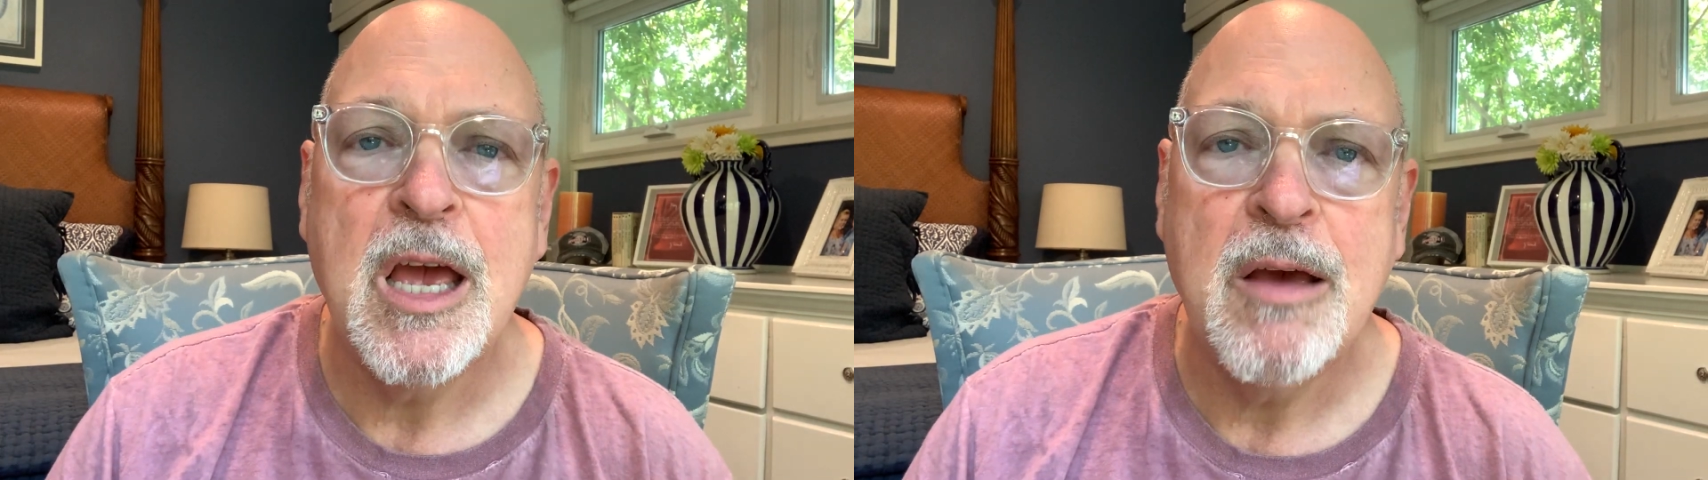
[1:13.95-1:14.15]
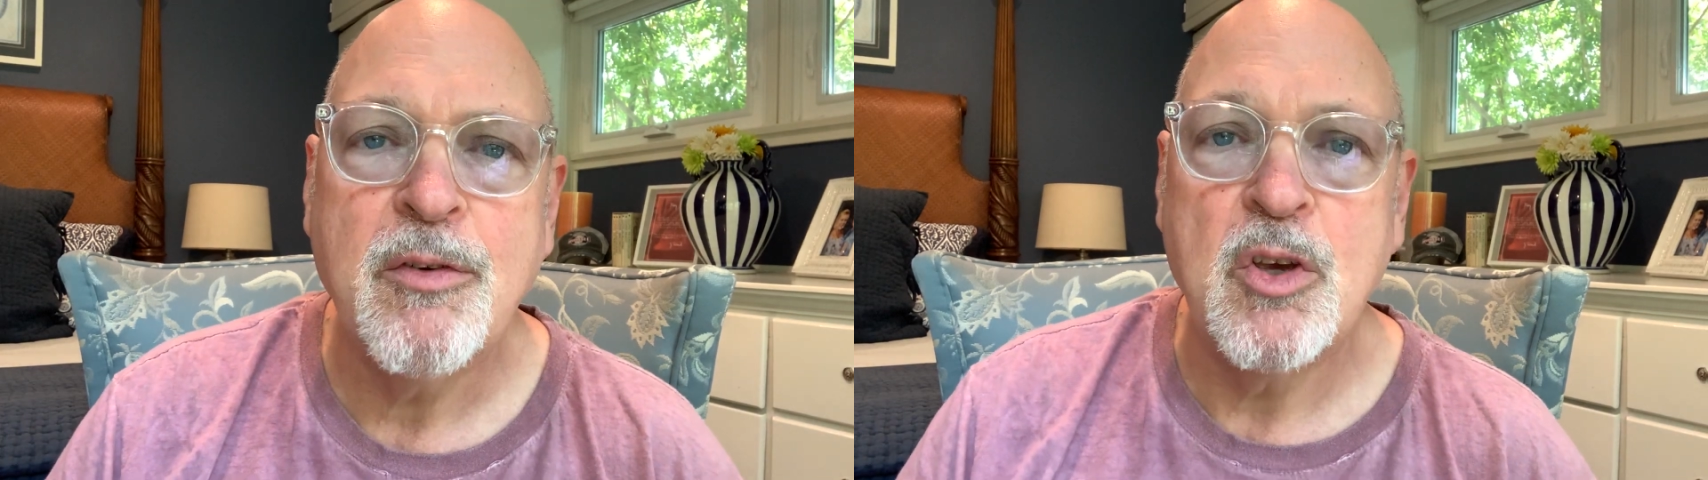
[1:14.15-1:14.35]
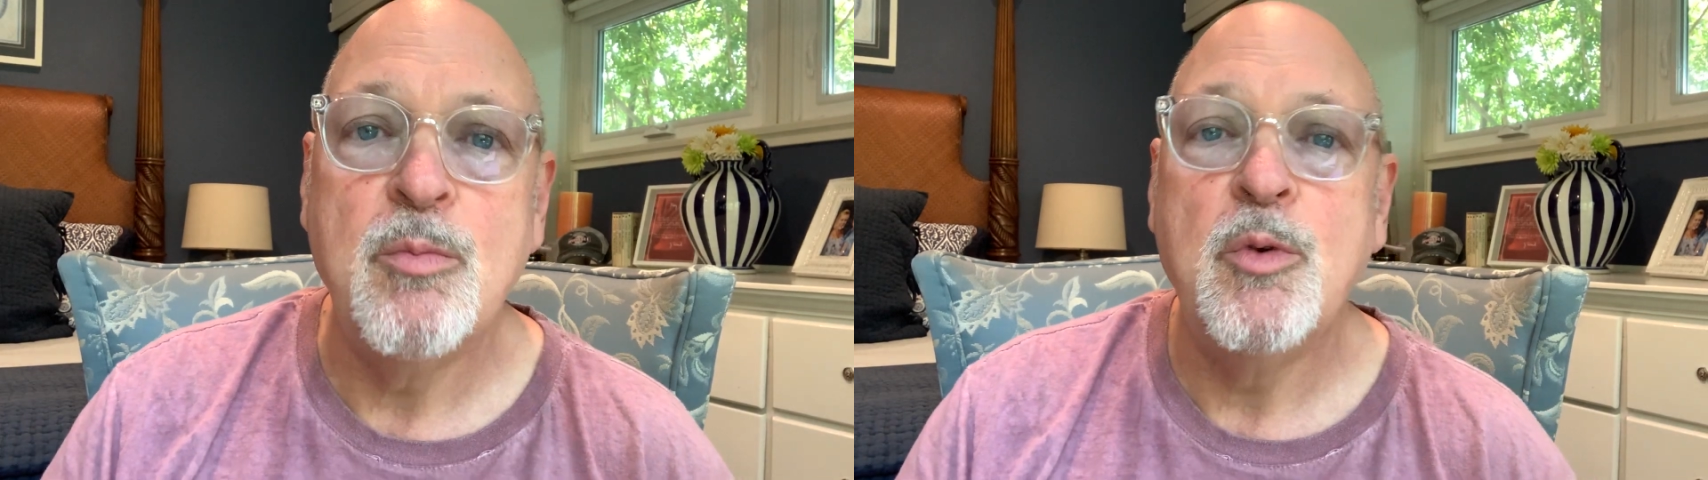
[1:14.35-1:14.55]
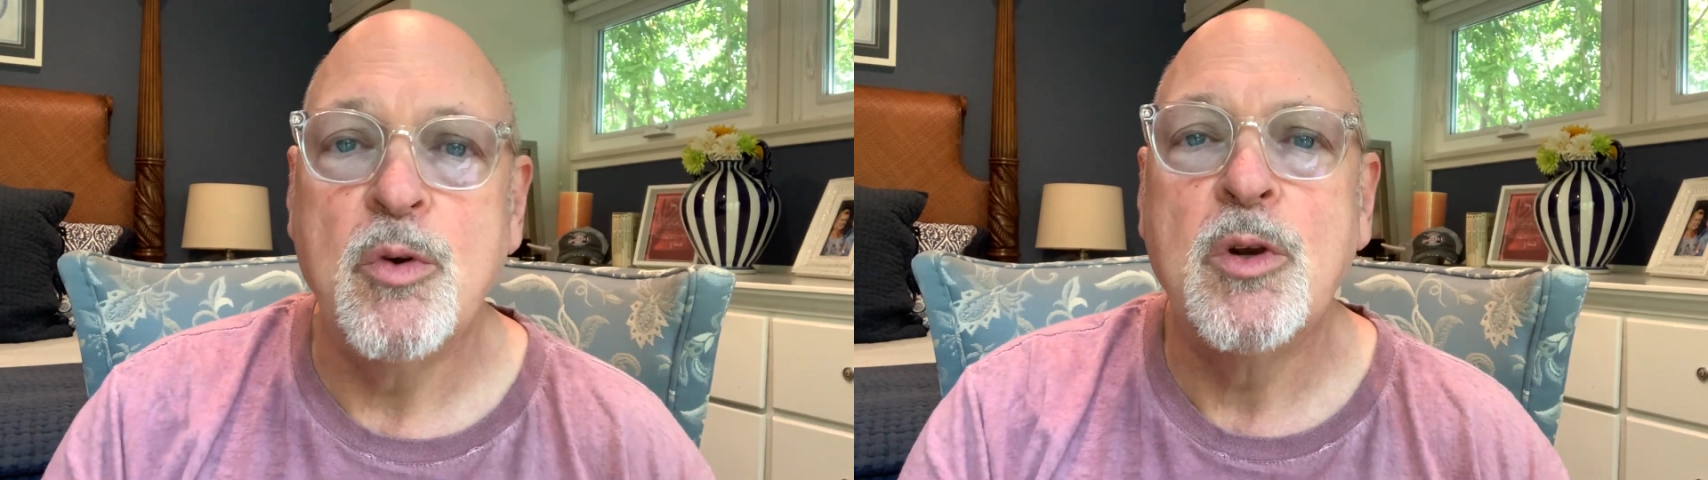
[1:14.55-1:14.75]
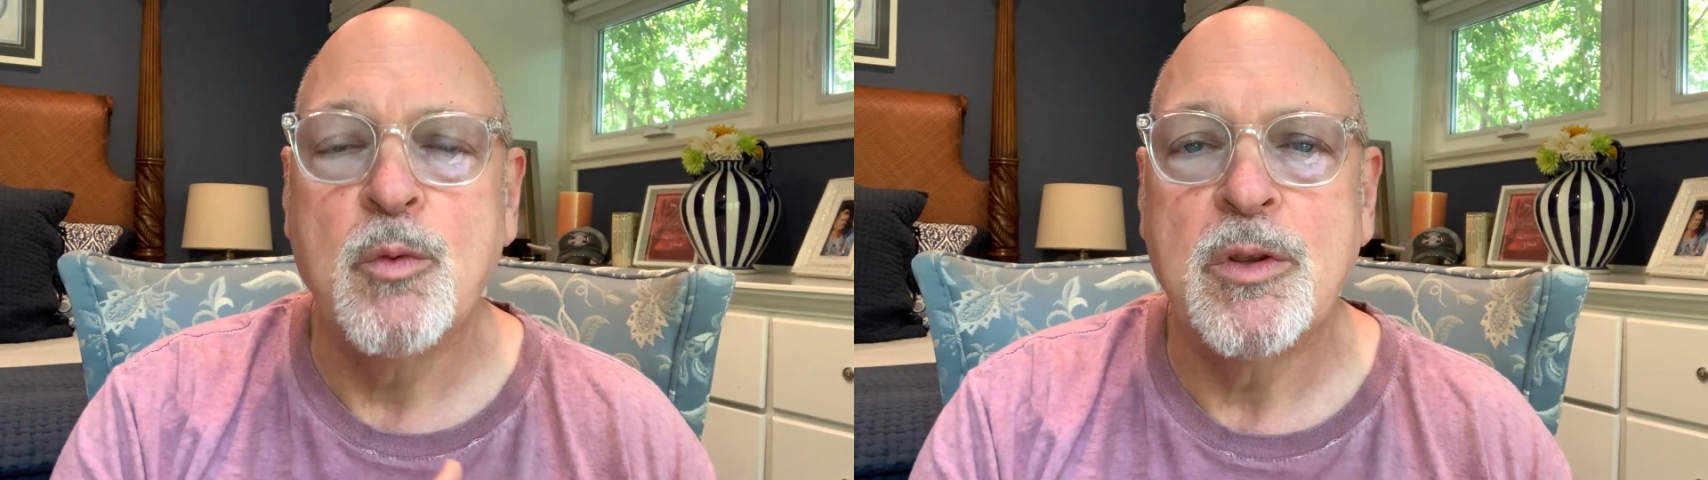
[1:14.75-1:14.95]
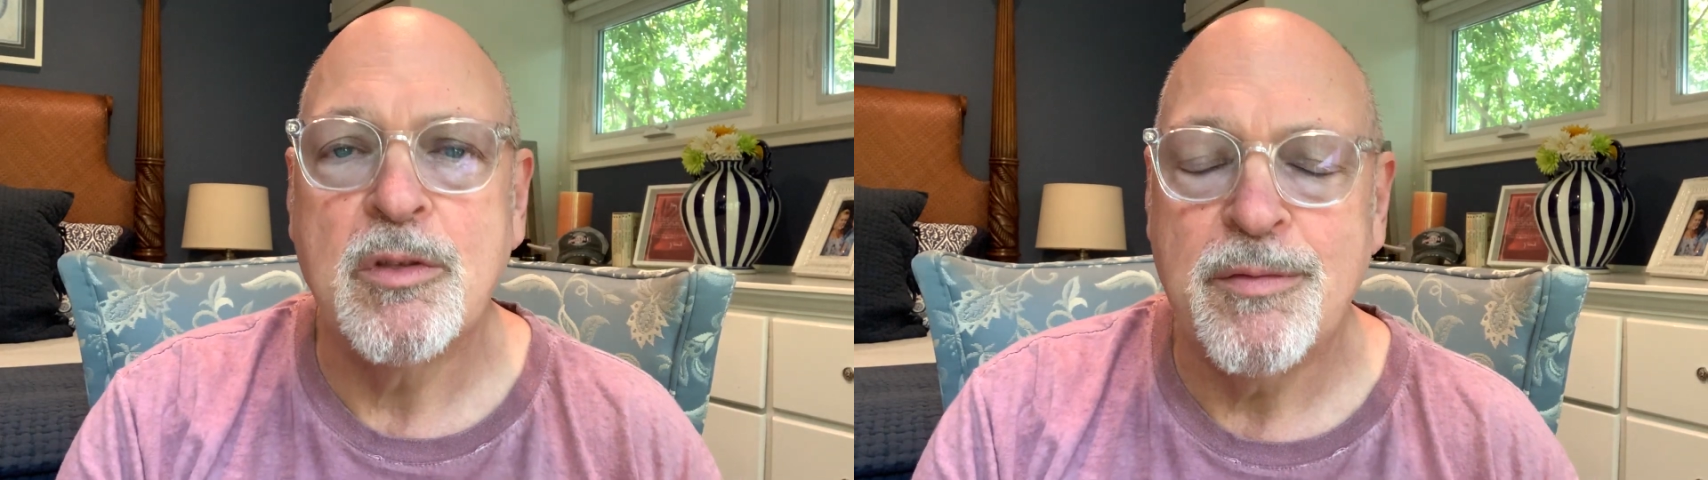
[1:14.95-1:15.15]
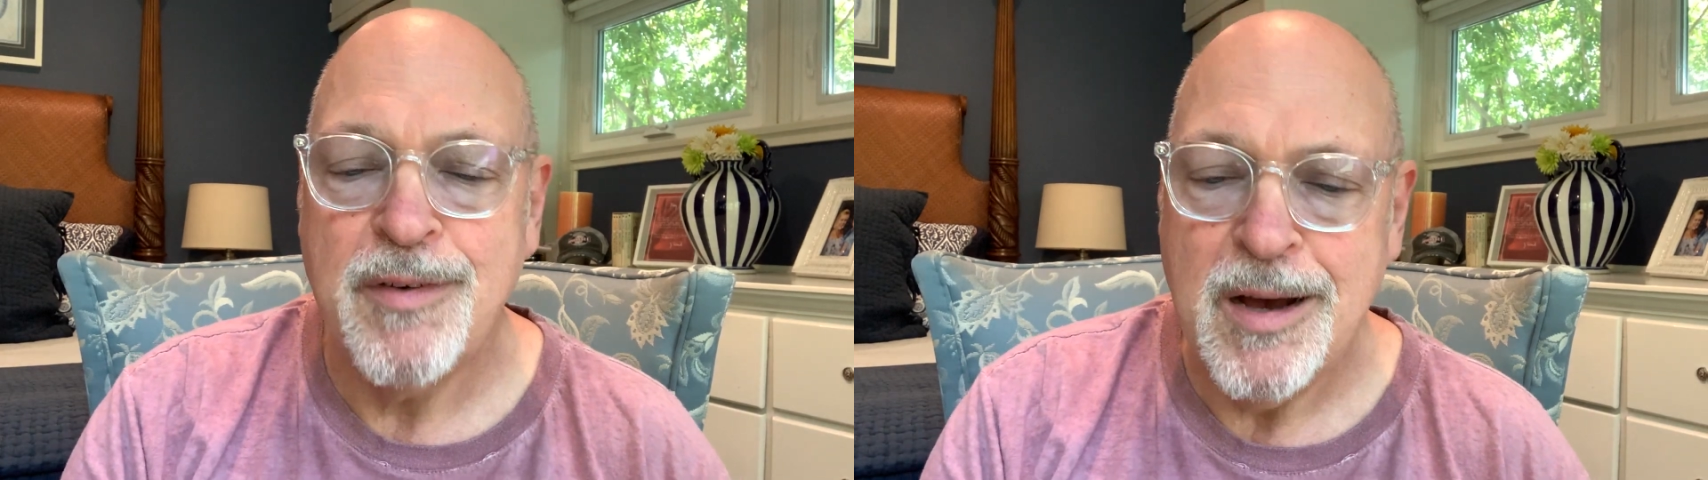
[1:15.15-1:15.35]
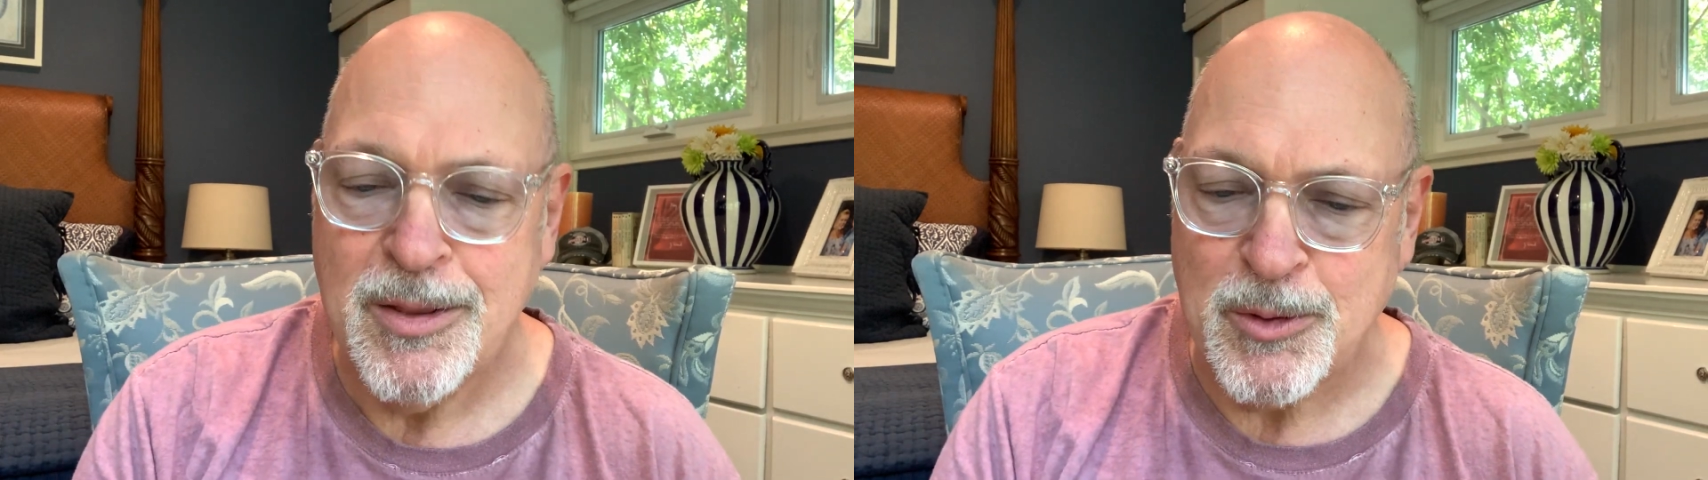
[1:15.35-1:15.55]
have communion with the
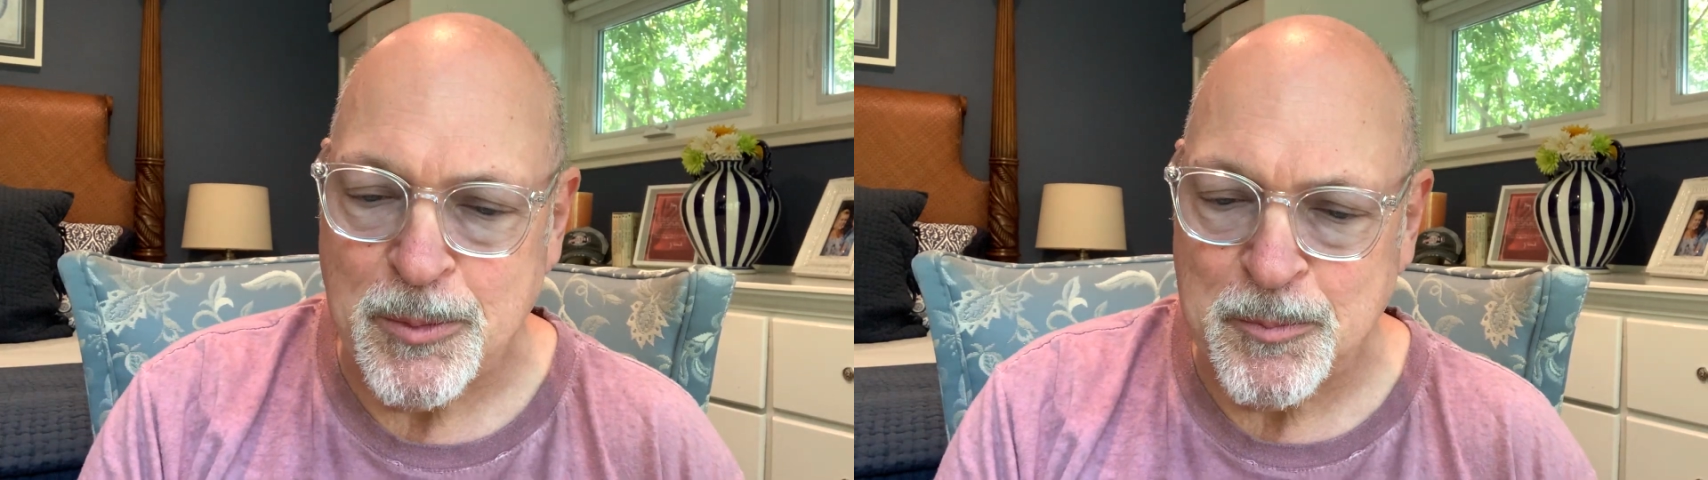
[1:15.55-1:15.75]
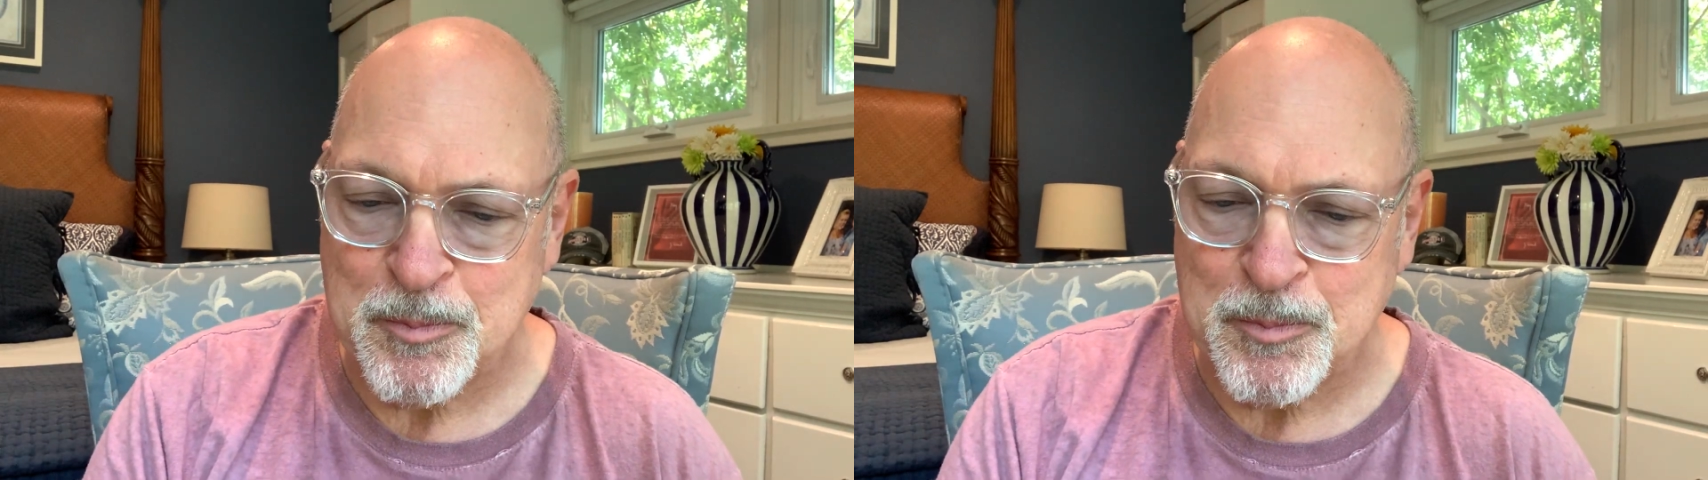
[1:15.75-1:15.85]
Father.